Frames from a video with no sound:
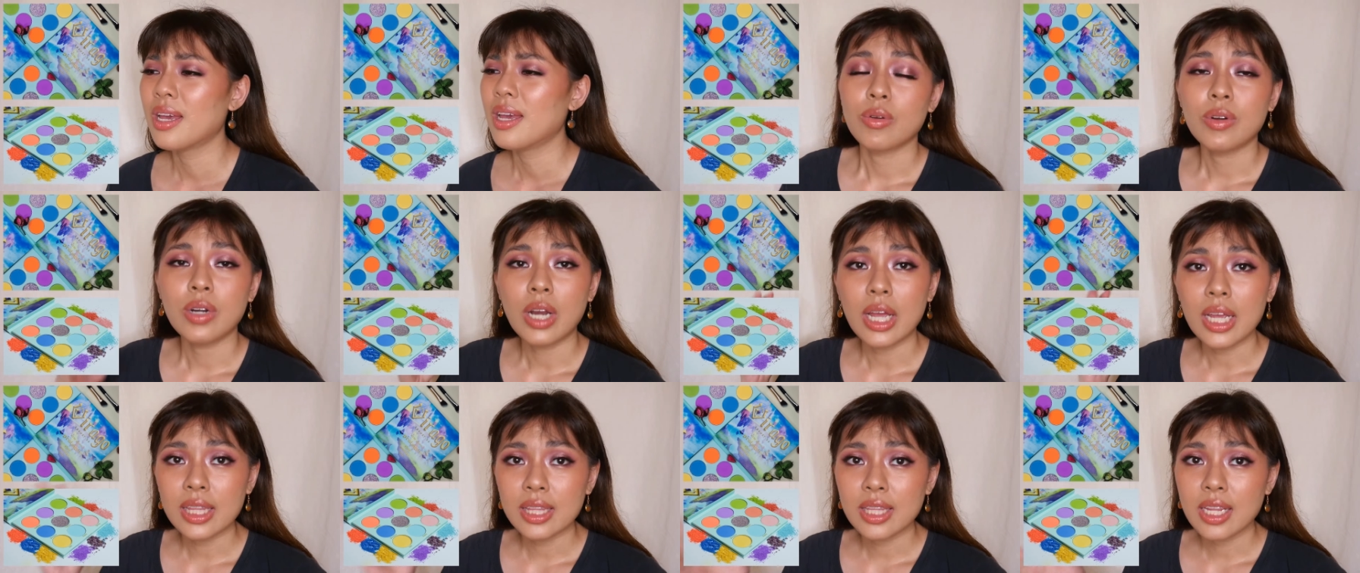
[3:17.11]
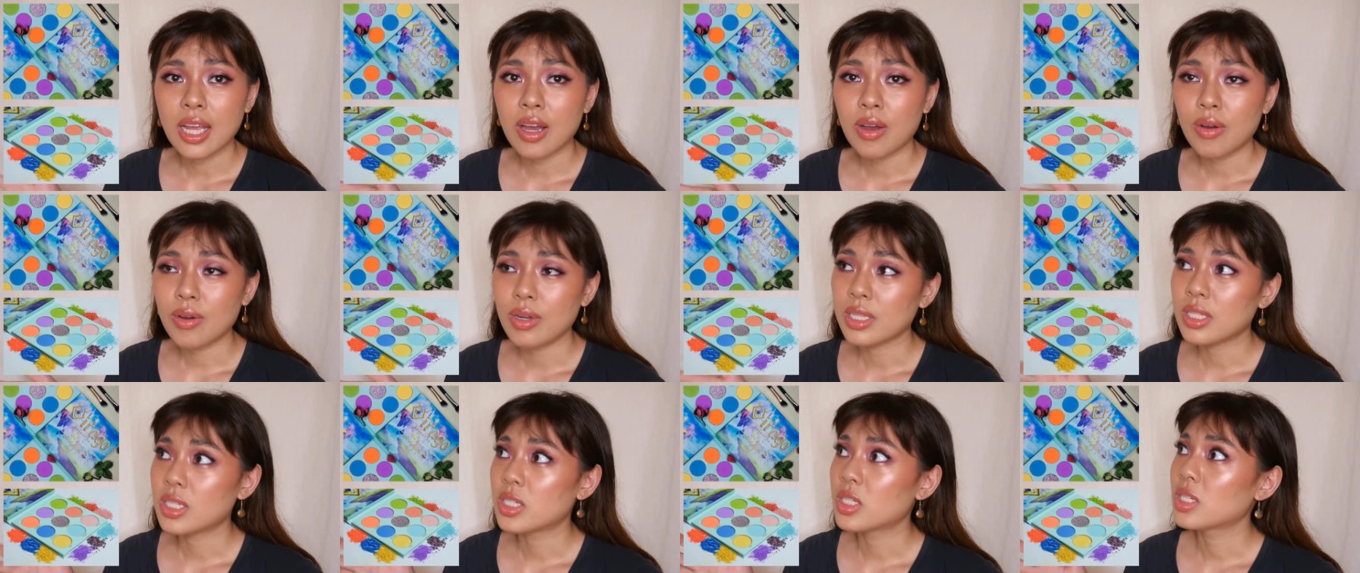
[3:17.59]
So right
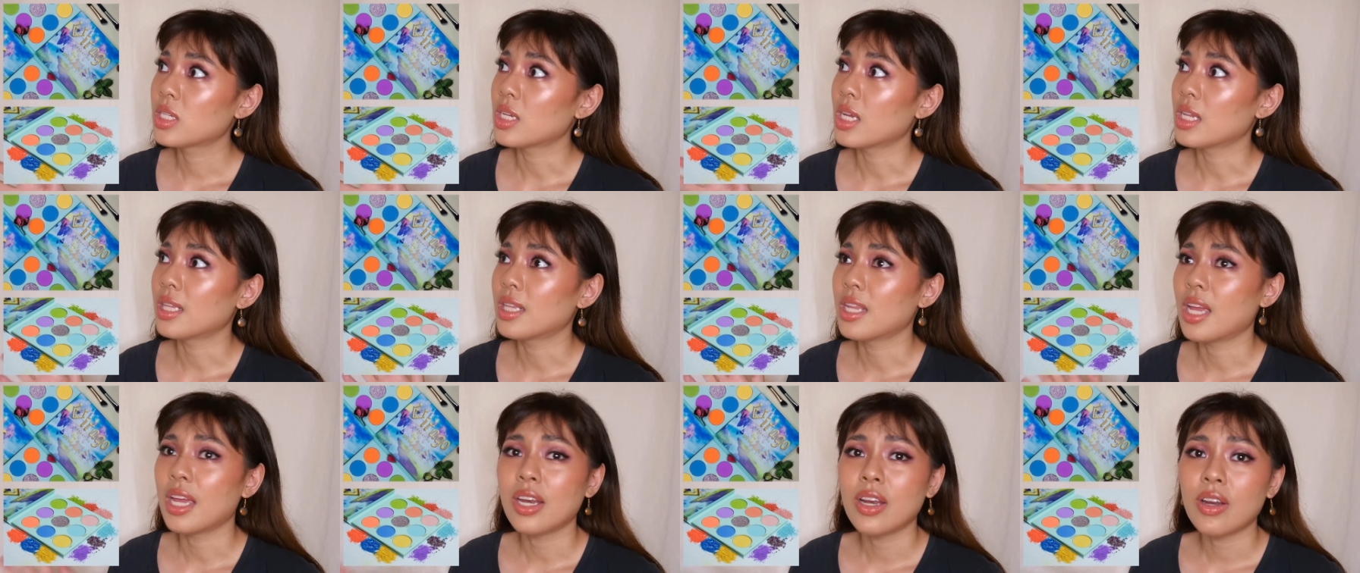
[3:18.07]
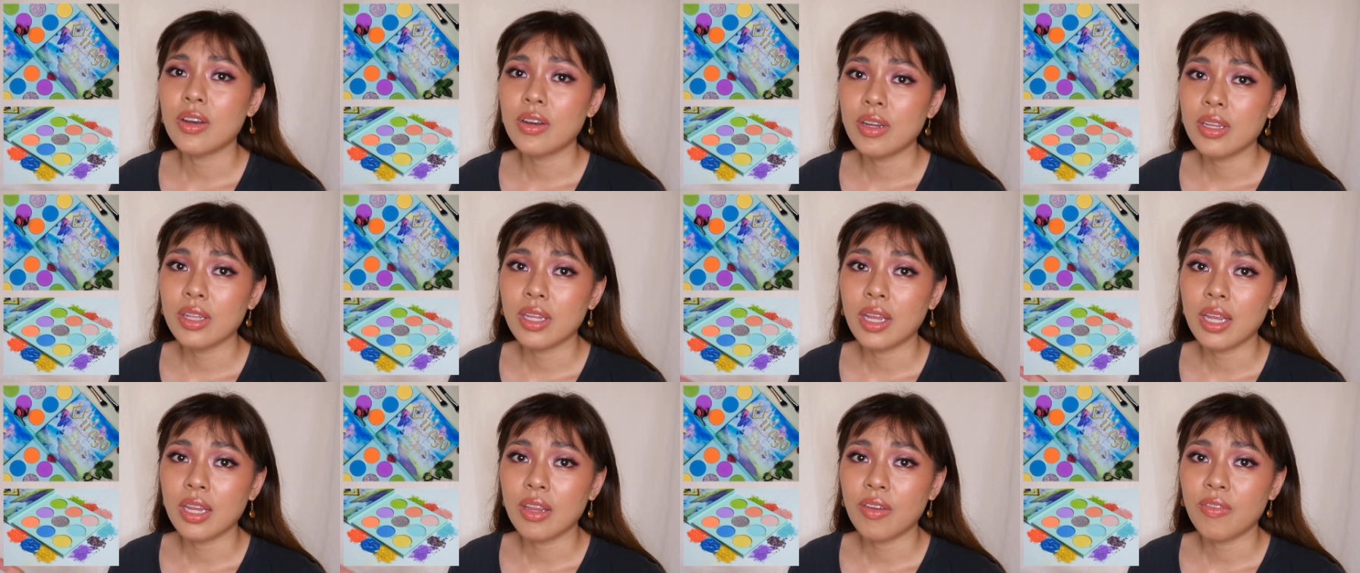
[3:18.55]
now it's at
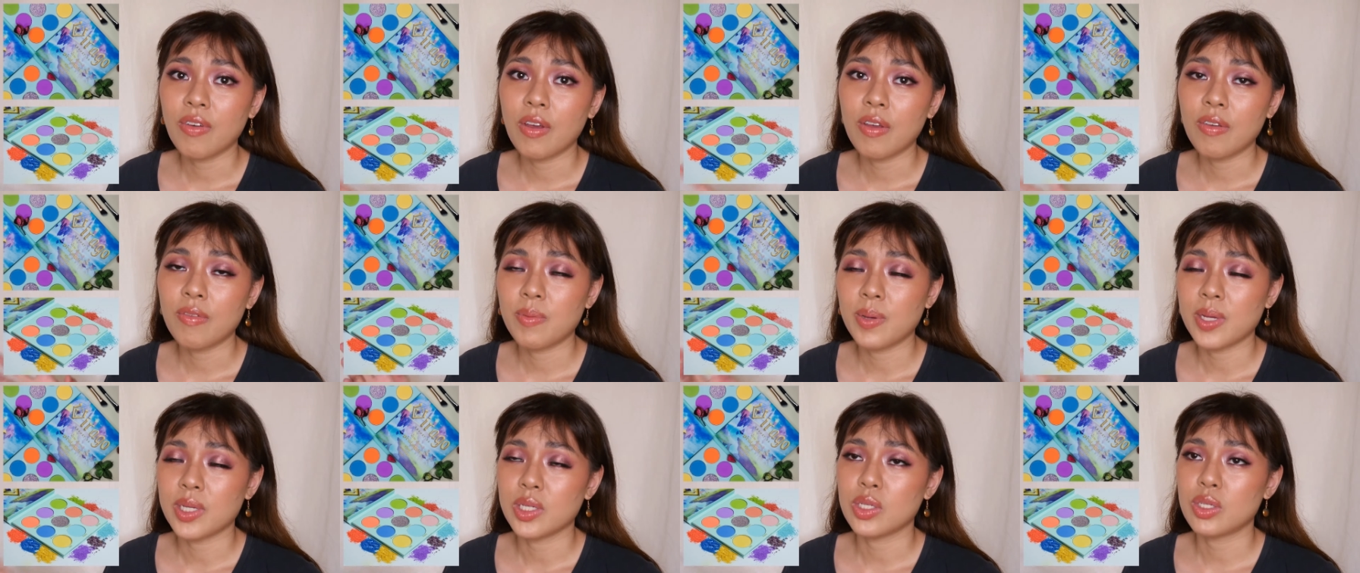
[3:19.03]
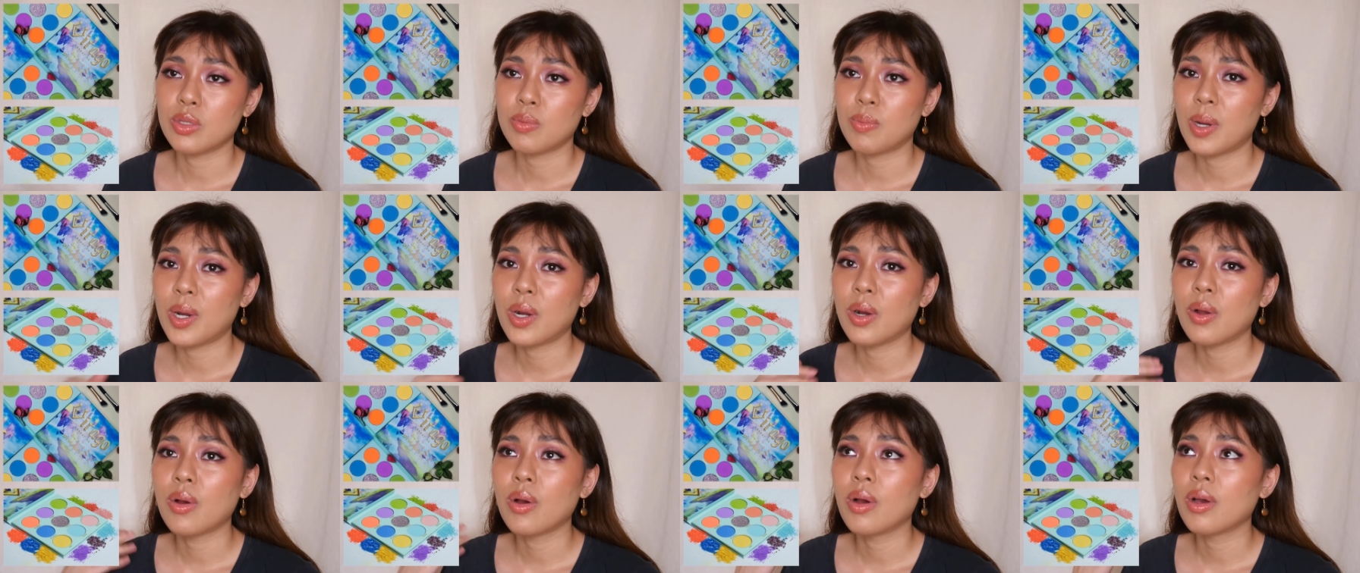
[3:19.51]
995 pesos
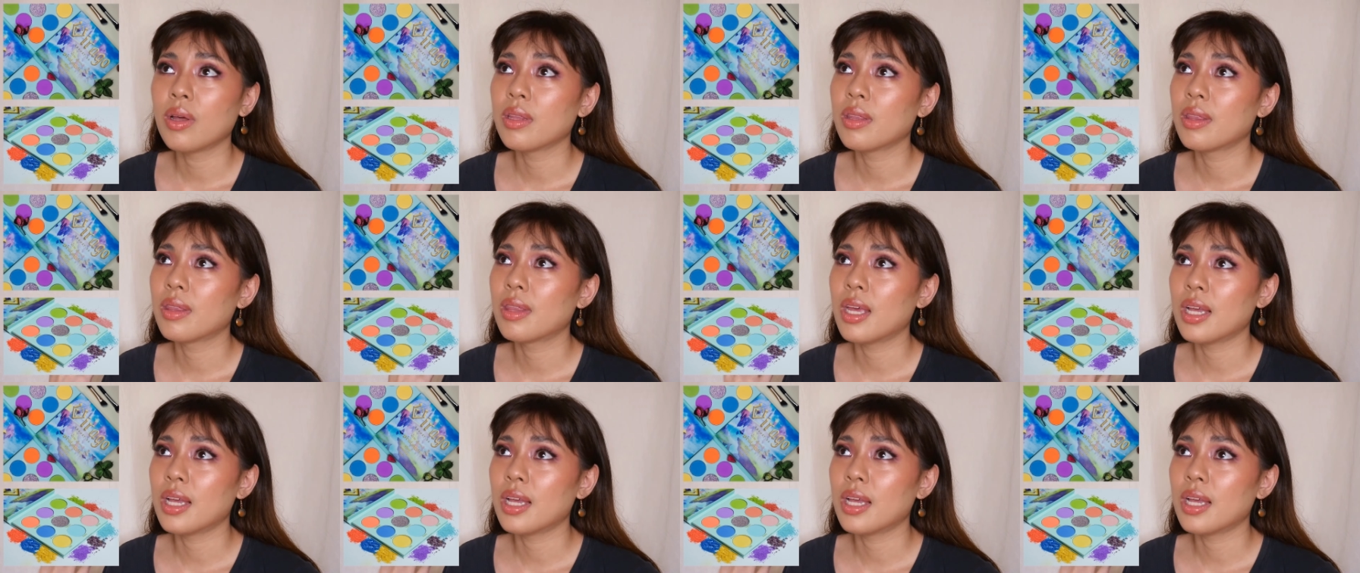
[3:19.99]
pero